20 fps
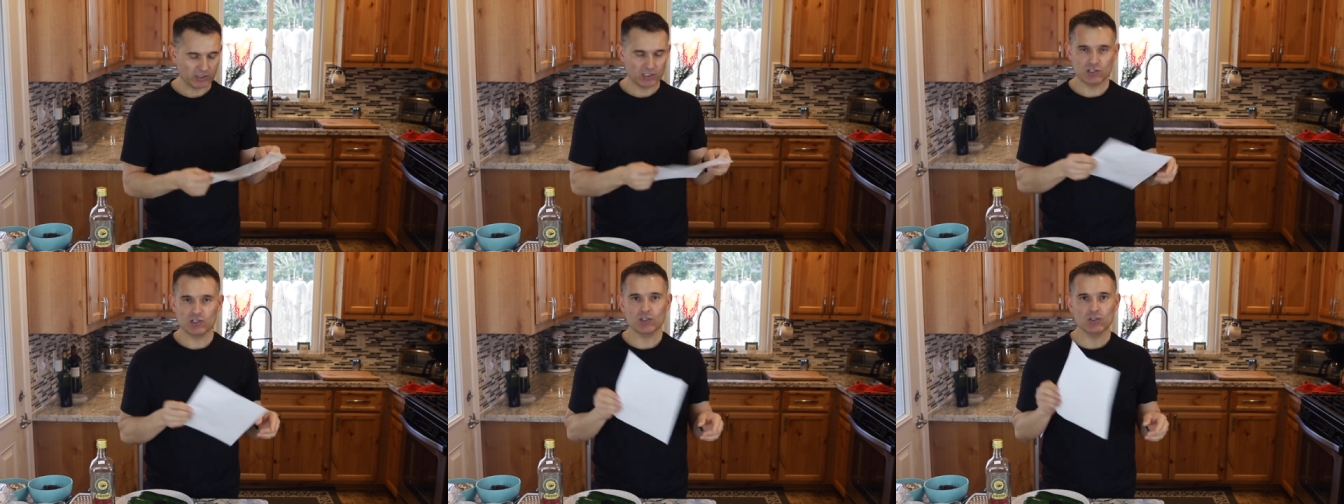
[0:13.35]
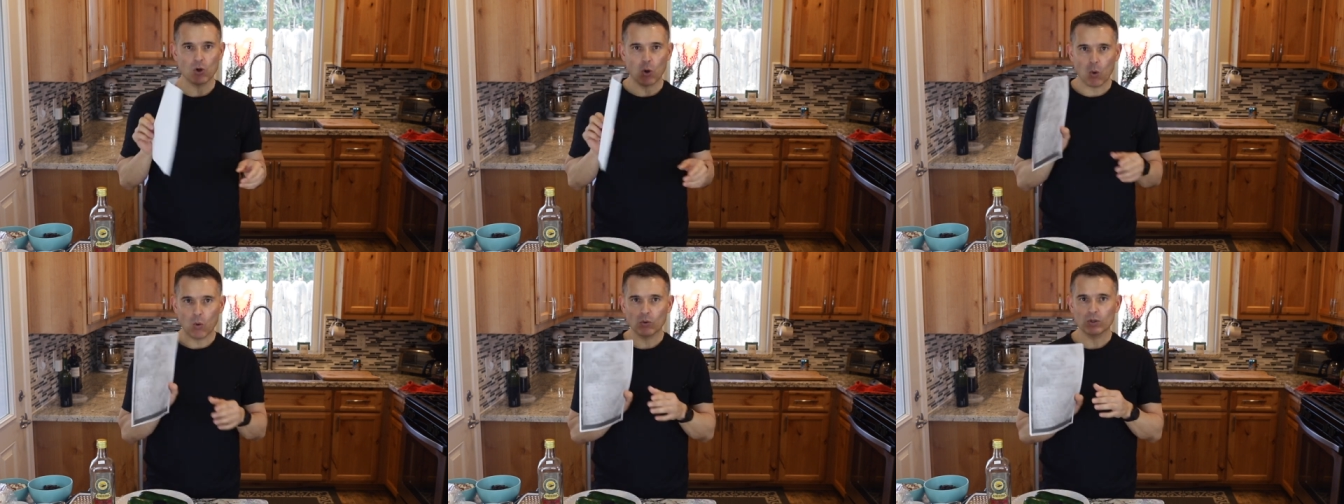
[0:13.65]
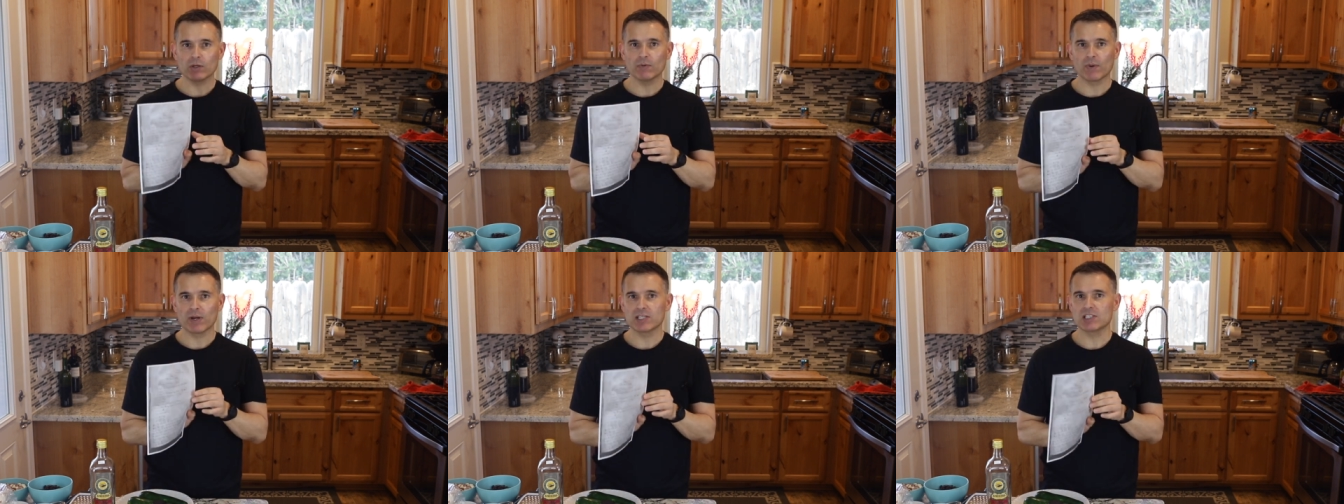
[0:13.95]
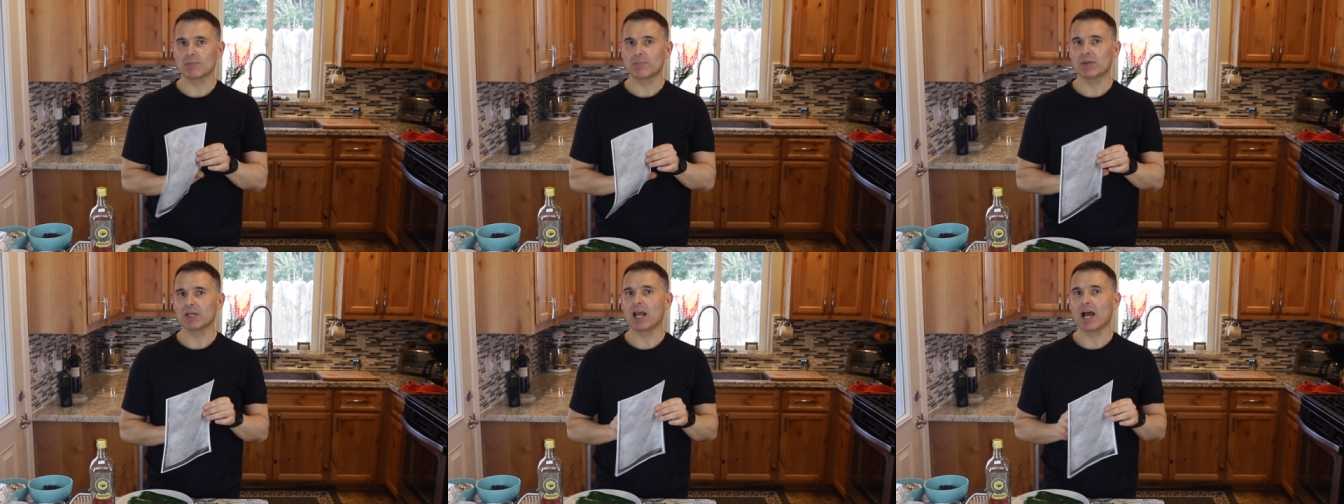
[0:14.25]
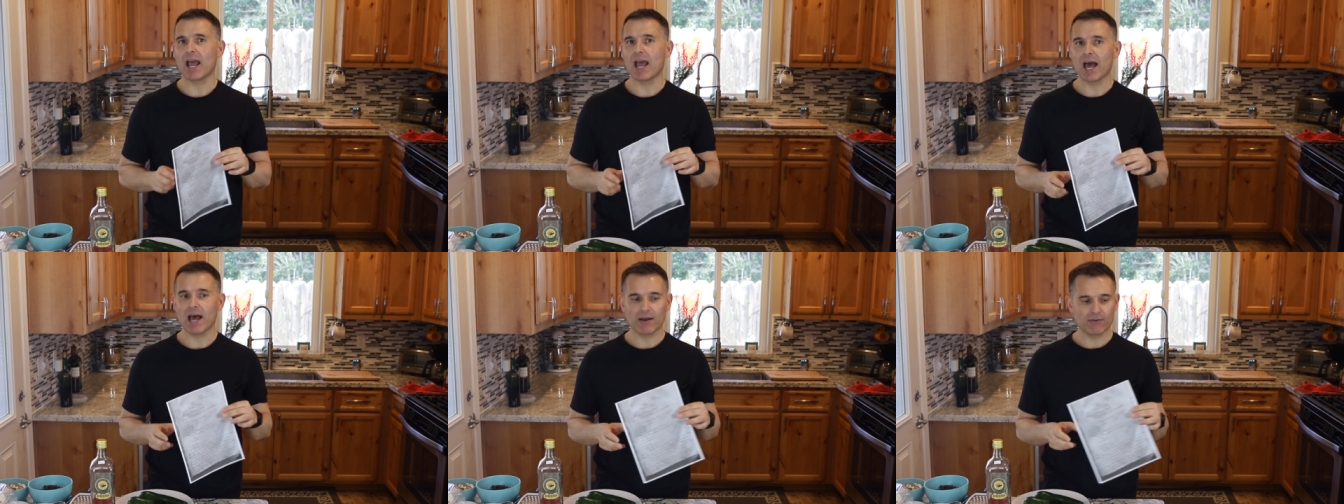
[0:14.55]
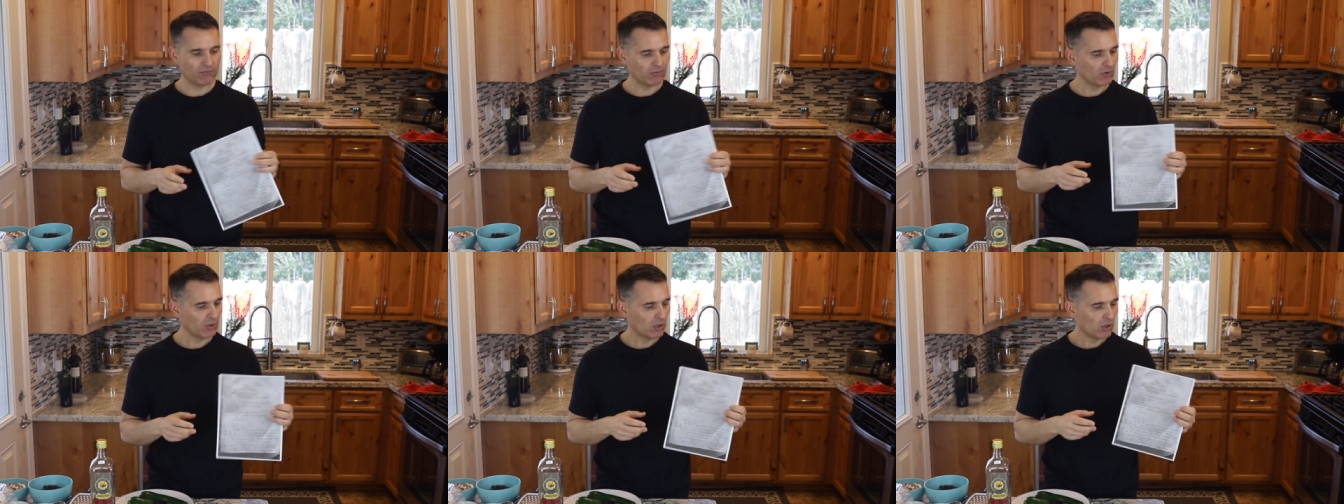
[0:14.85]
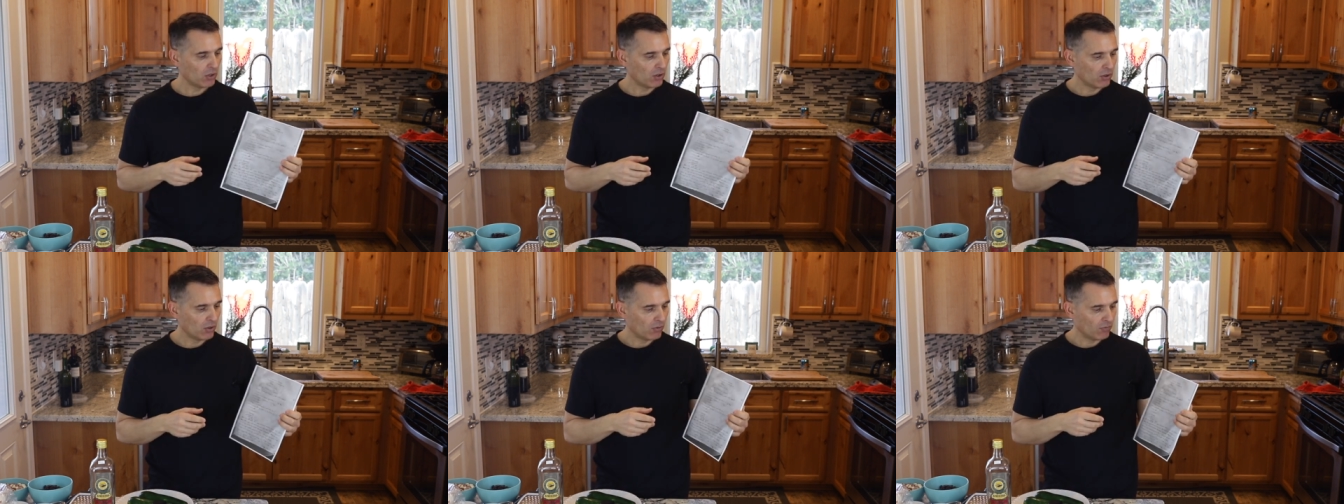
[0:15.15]
This is the only recipe I have
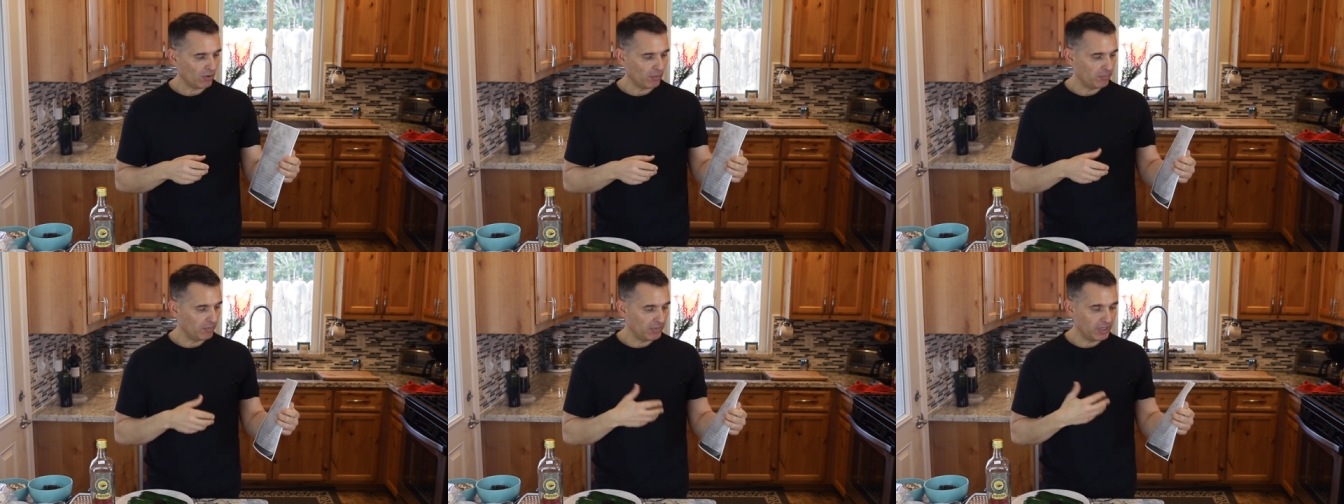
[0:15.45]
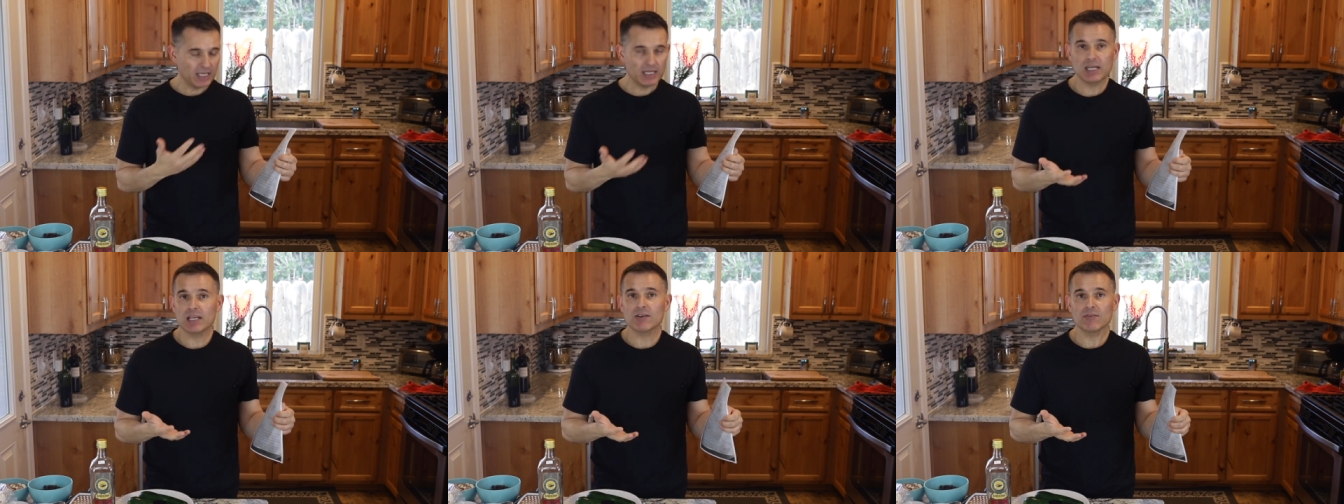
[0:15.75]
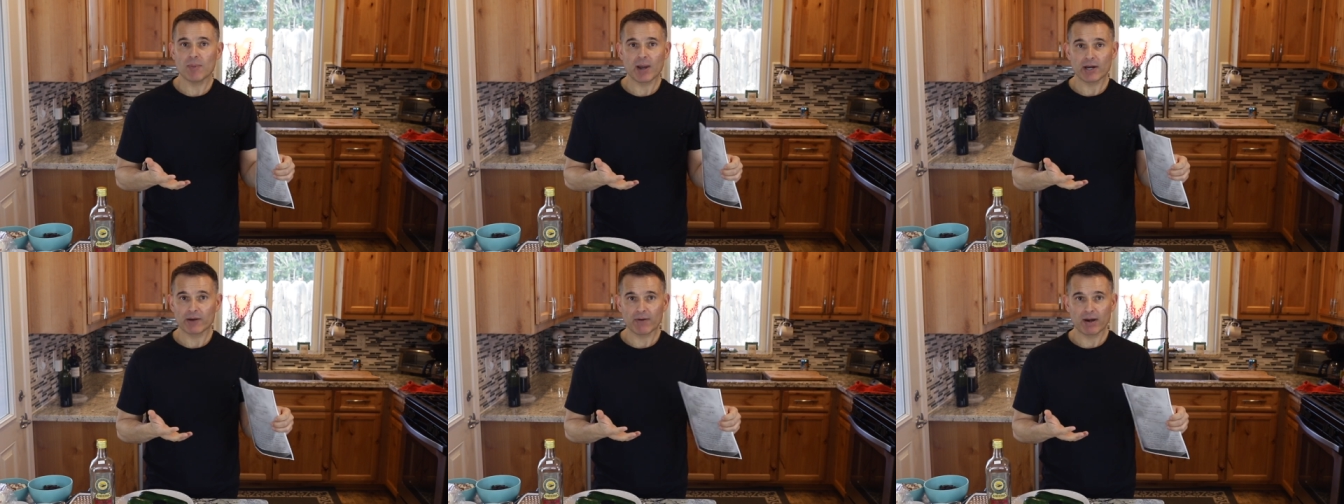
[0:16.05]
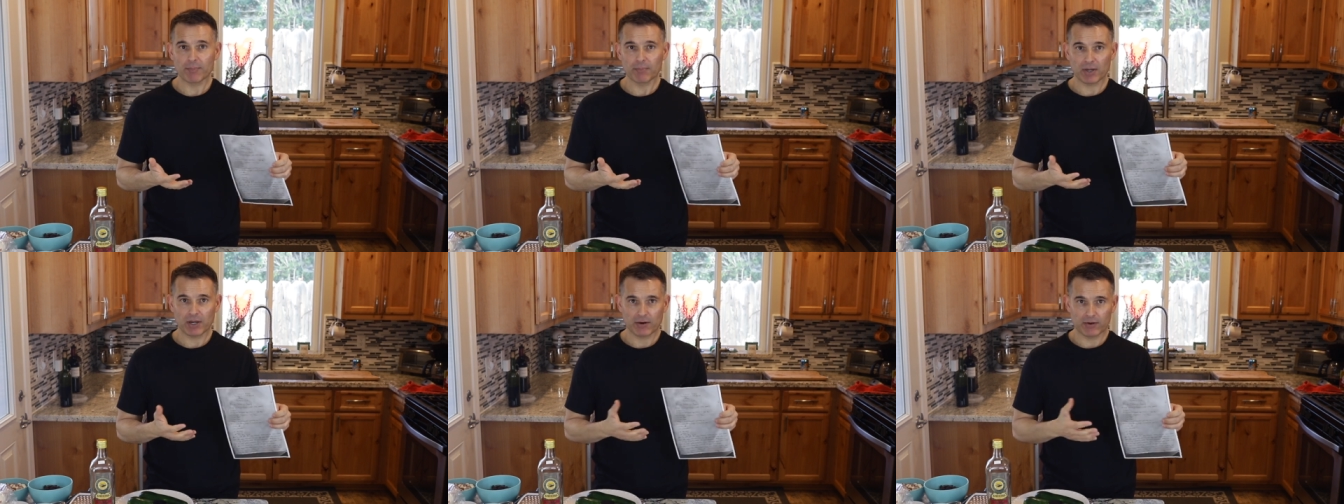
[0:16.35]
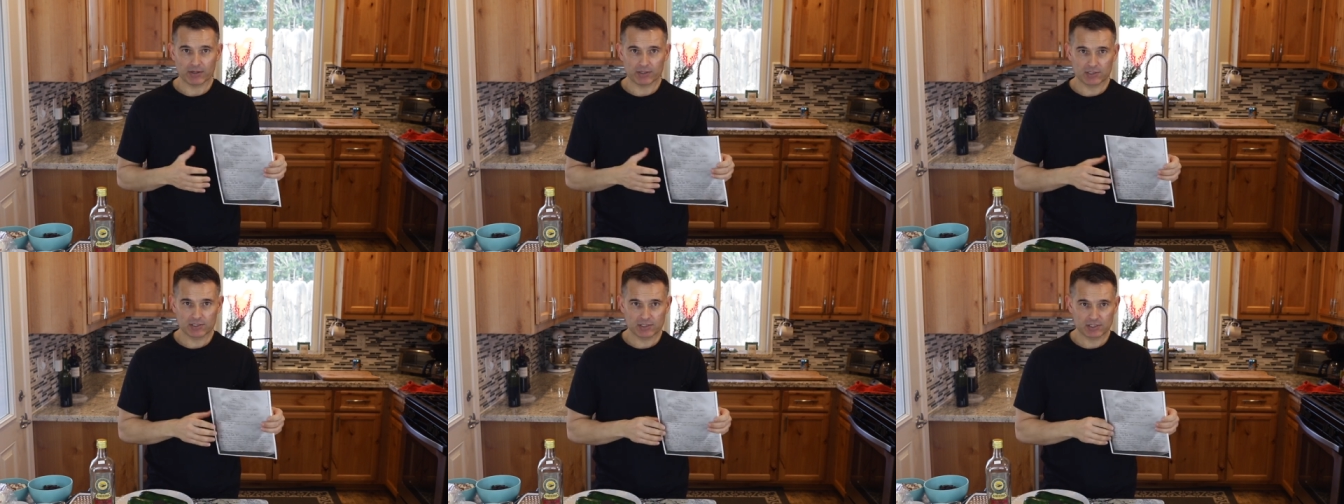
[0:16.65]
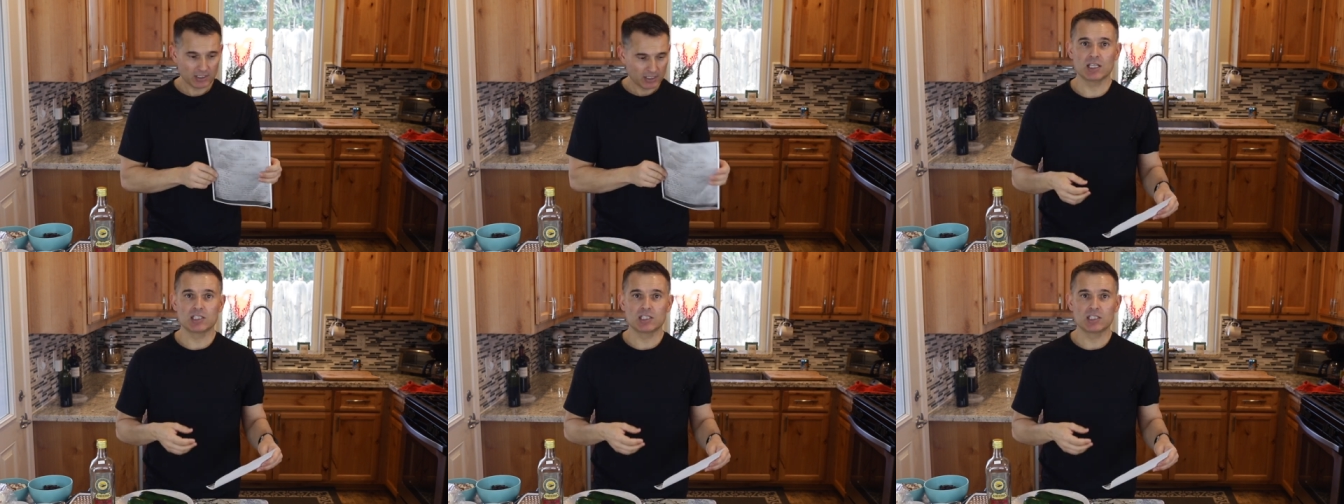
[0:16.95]
from any of my grandparents.